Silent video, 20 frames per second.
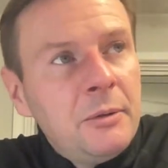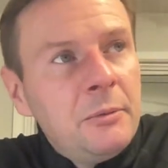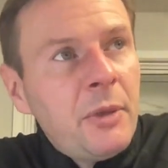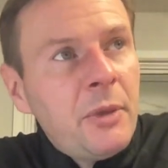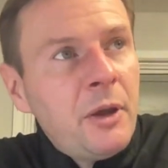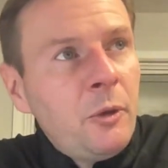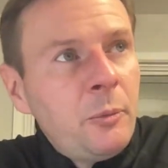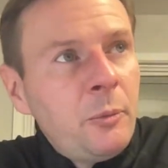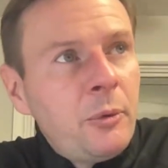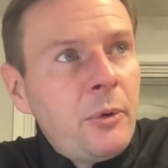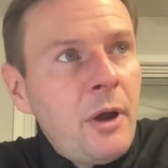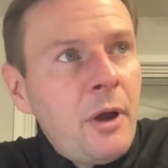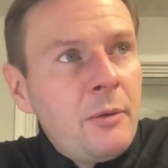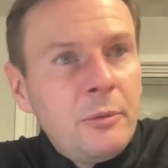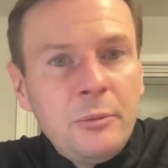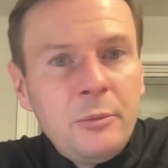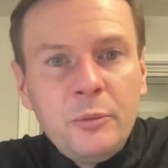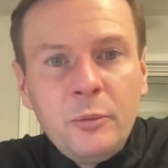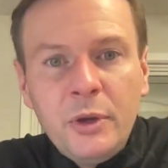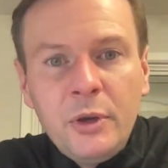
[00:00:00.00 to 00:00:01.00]
my whole
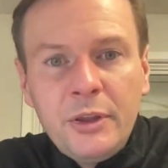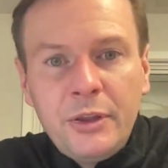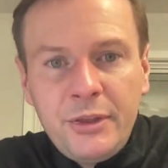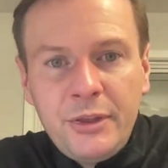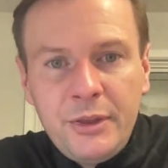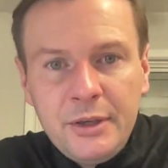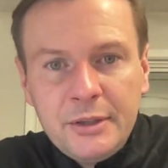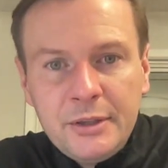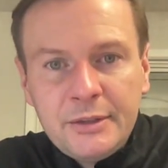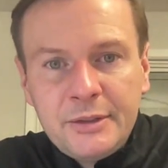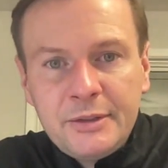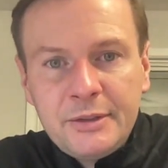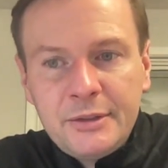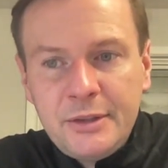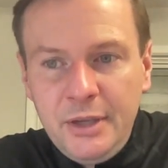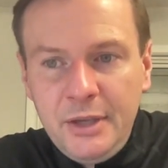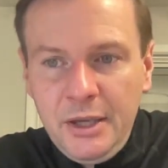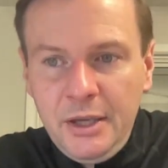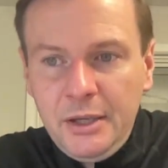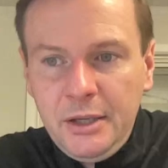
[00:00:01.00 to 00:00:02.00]
problem with this
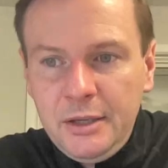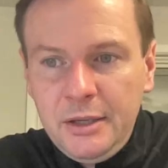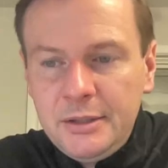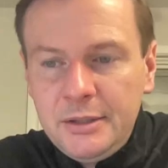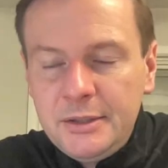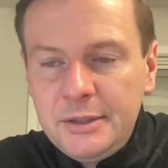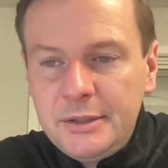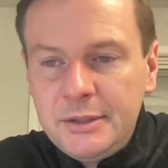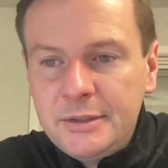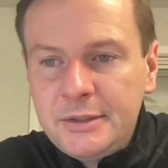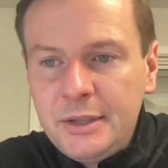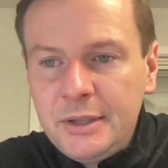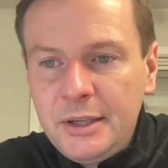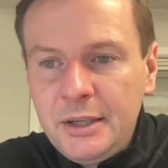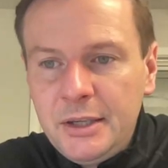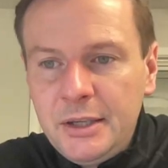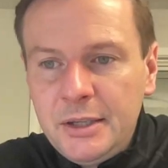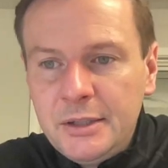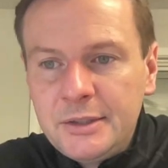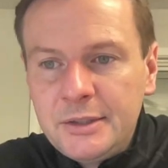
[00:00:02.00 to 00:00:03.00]
thing is
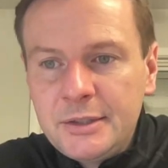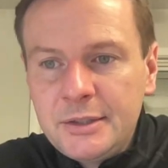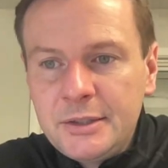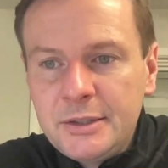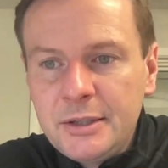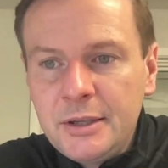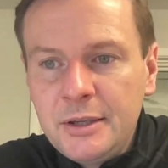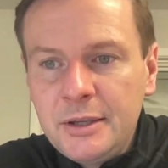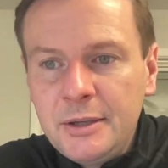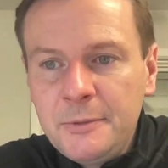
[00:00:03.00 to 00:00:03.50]
it